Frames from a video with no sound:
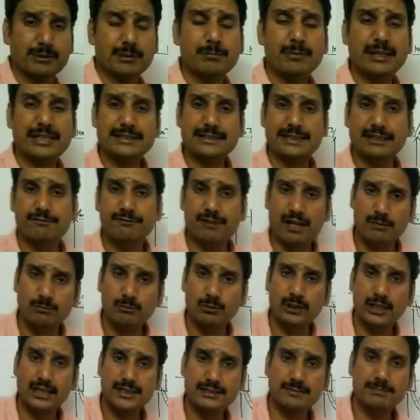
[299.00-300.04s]
the basic
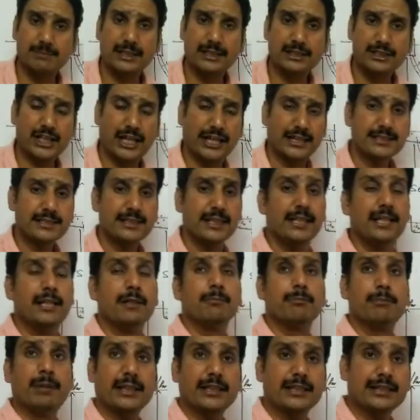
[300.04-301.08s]
formulas may change,
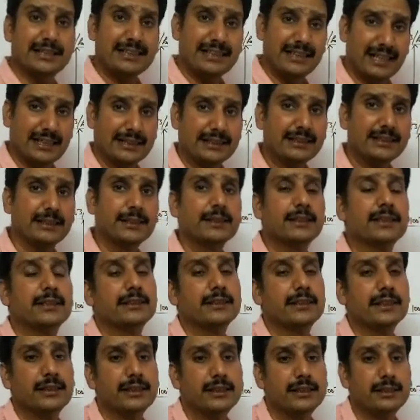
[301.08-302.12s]
but yet
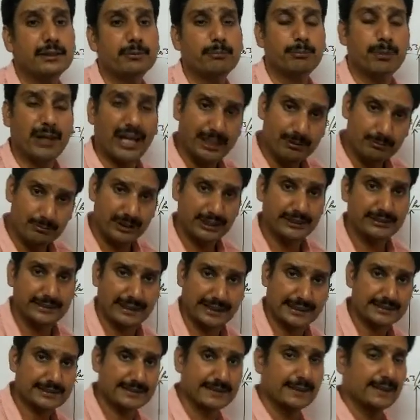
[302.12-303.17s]
the primary
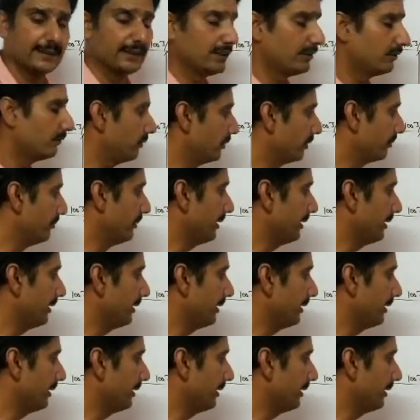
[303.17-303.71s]
things would